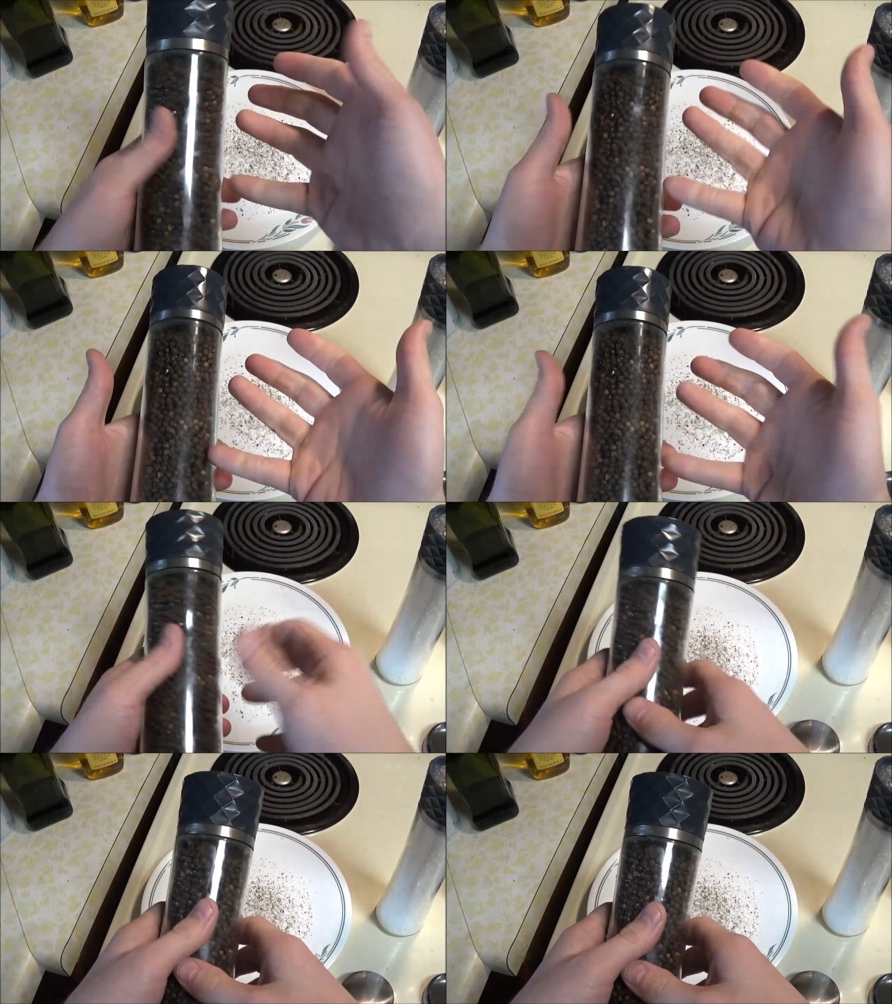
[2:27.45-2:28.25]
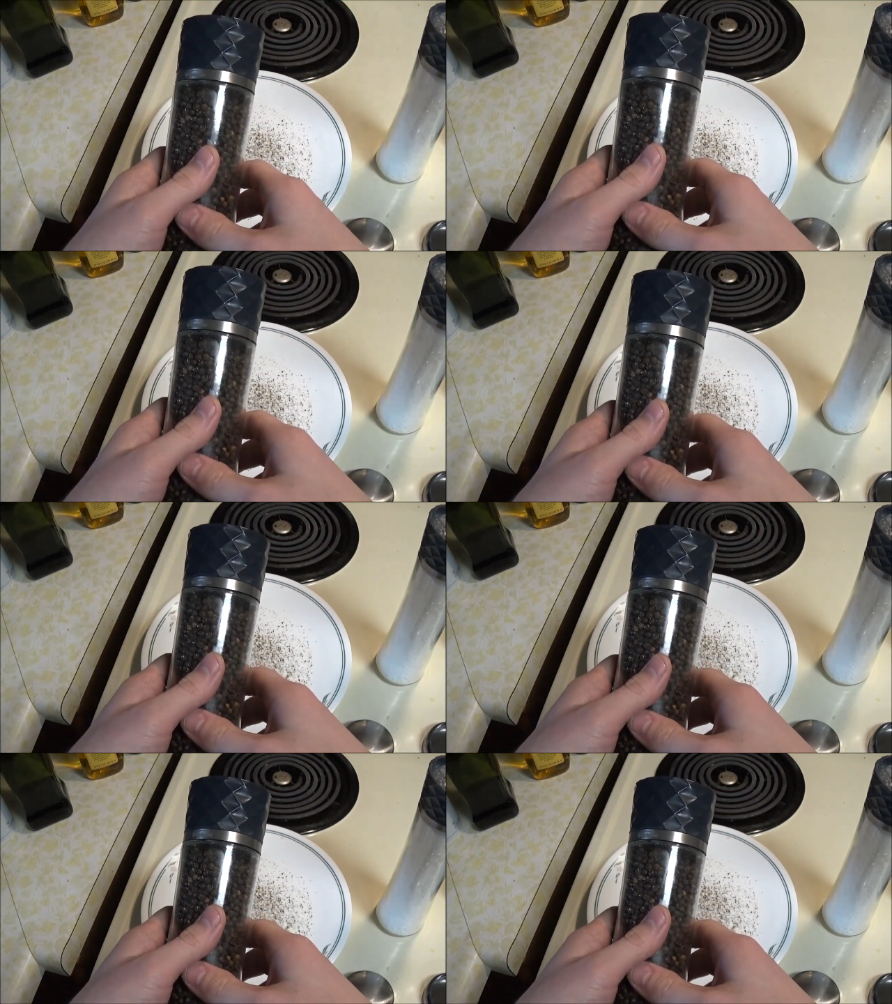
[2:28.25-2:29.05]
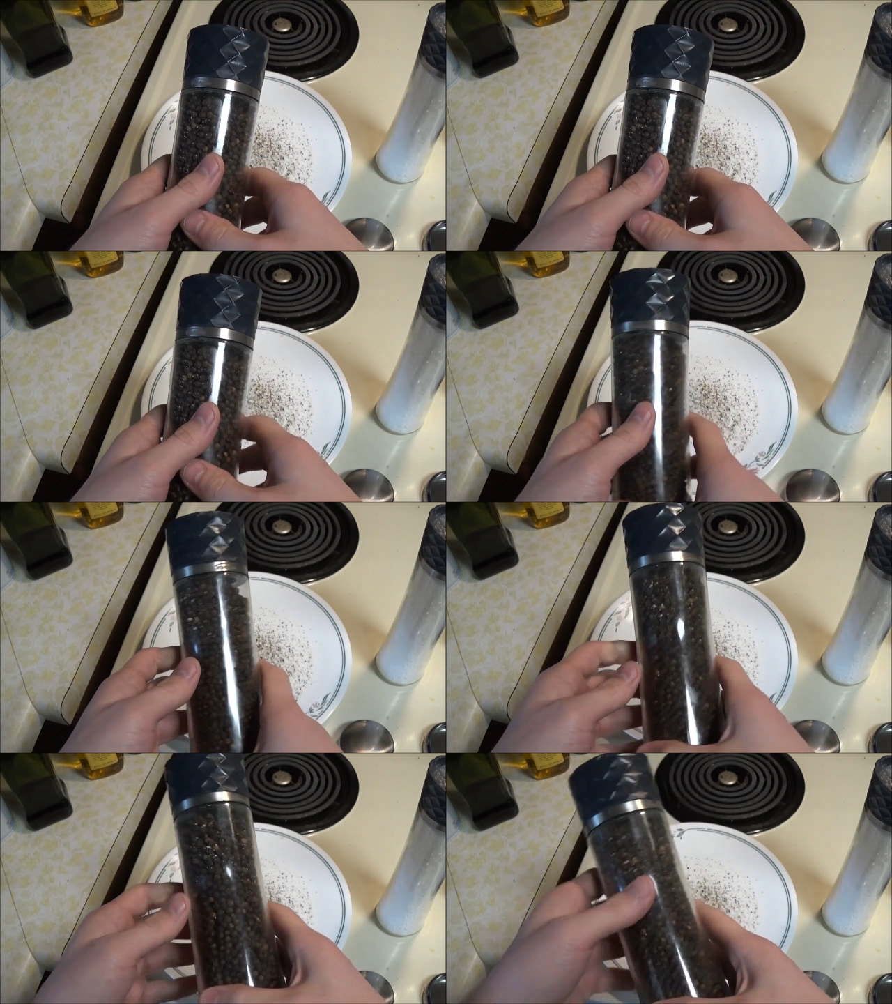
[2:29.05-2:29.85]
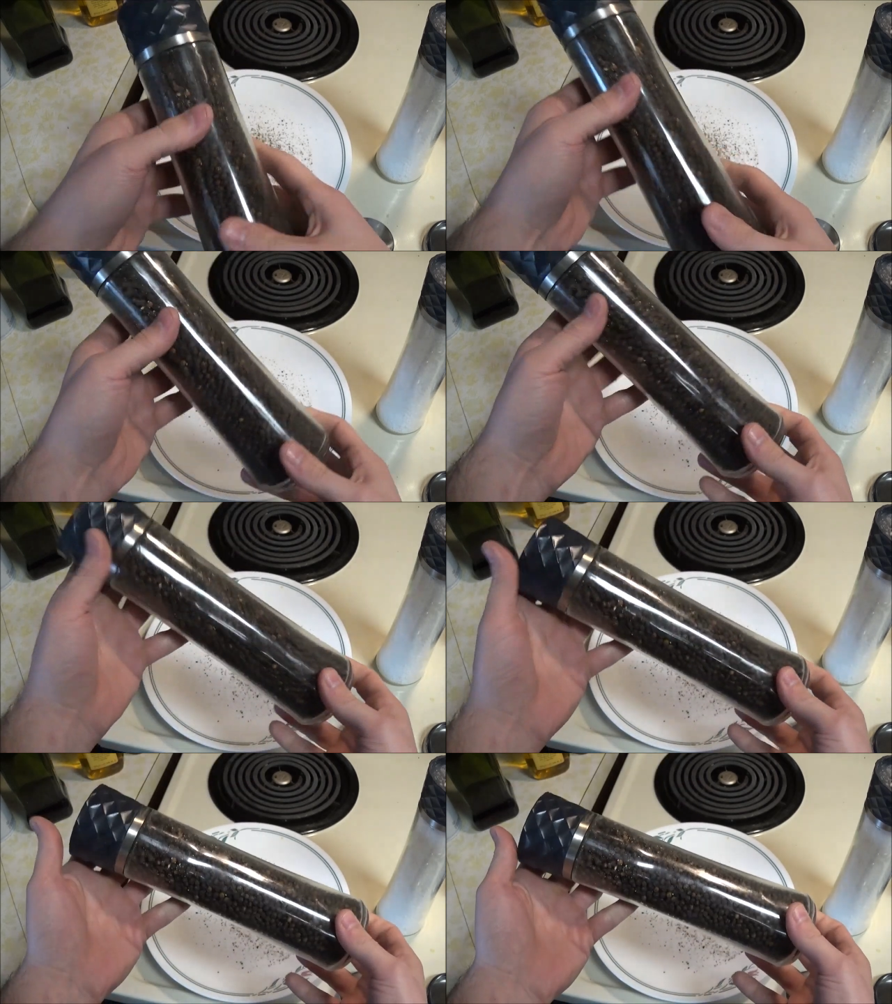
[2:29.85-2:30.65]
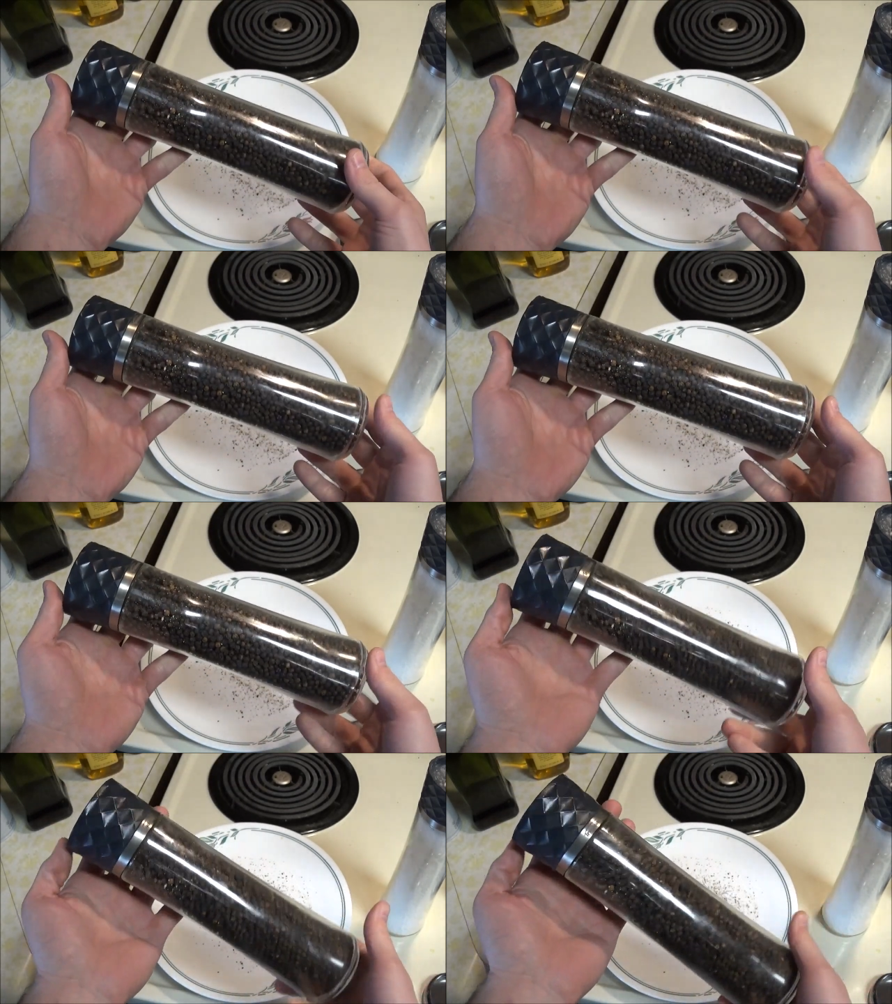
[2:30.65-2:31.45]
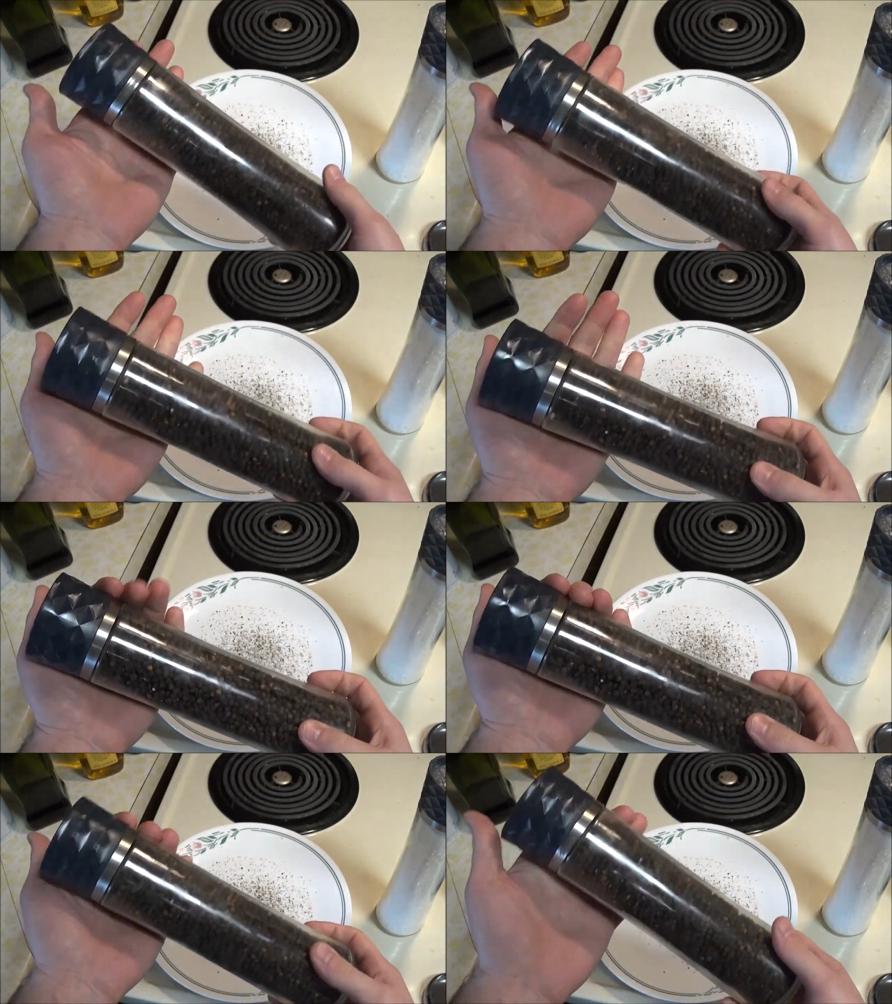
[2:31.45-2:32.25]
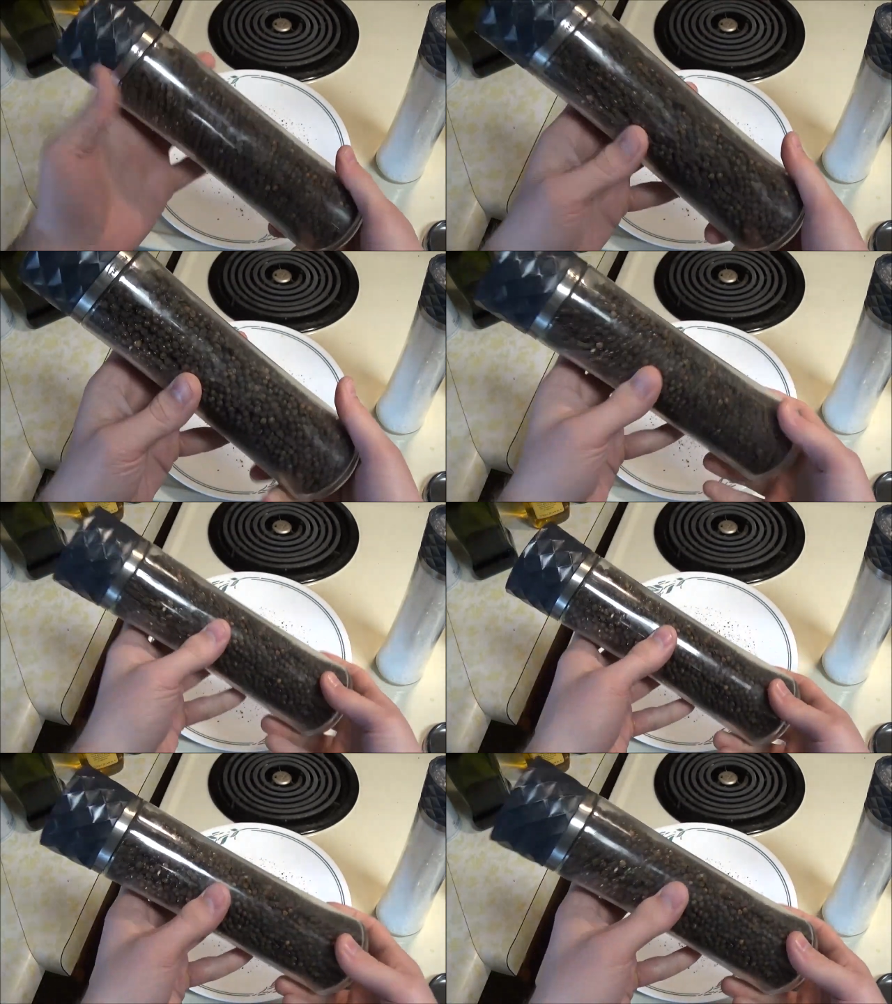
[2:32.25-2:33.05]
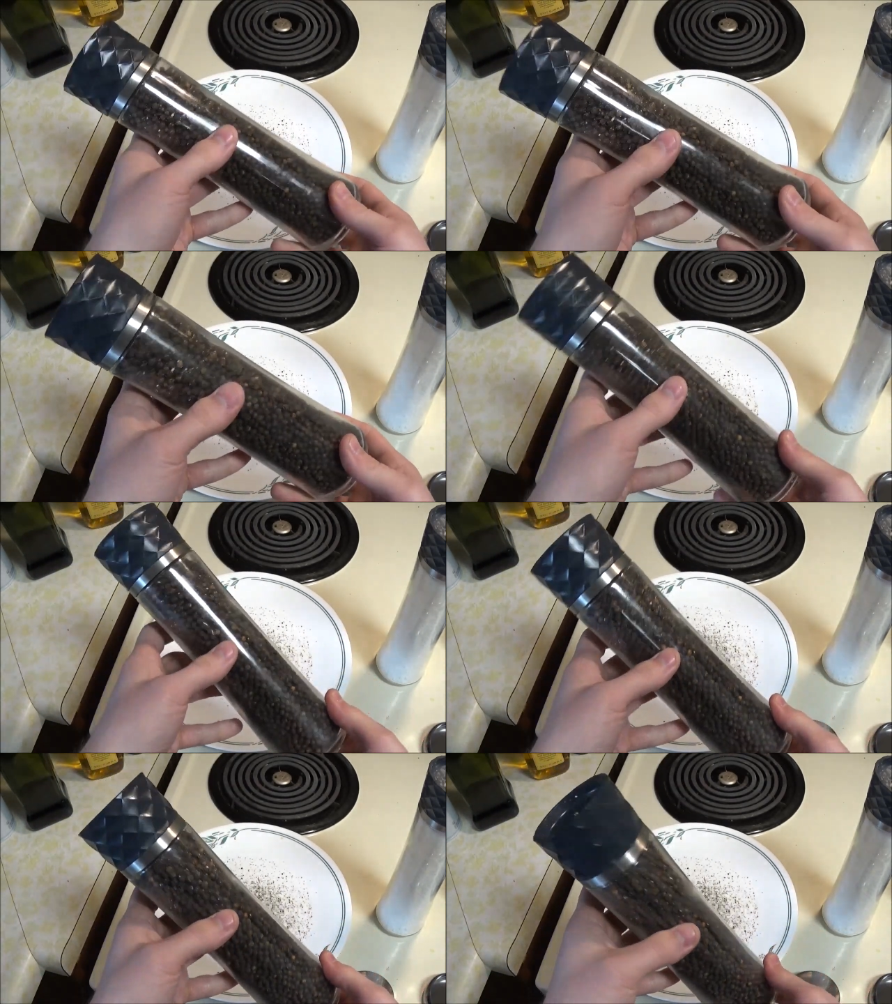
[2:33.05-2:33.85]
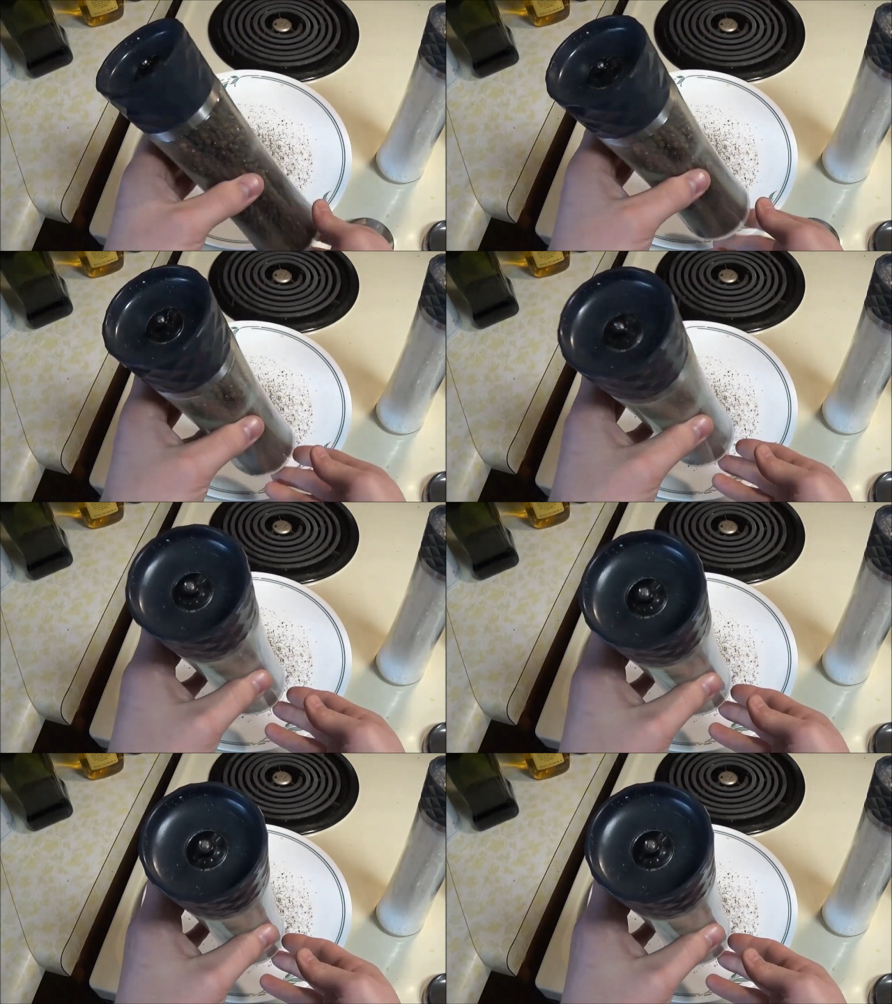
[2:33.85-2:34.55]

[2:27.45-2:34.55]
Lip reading: [unreadable: no face in view]